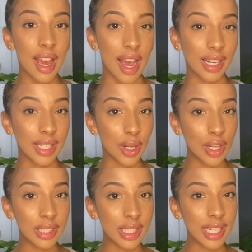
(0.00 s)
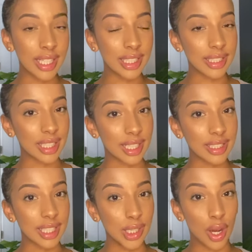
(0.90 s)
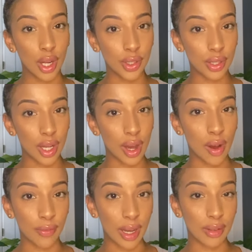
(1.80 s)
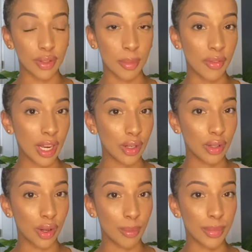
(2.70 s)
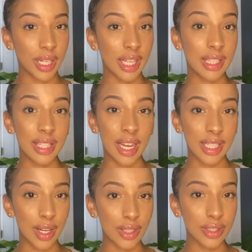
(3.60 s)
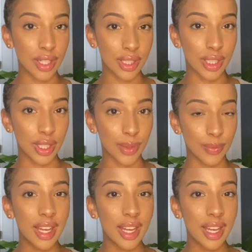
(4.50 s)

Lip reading: And in 1986, he got another offer from a record company that he got signed to.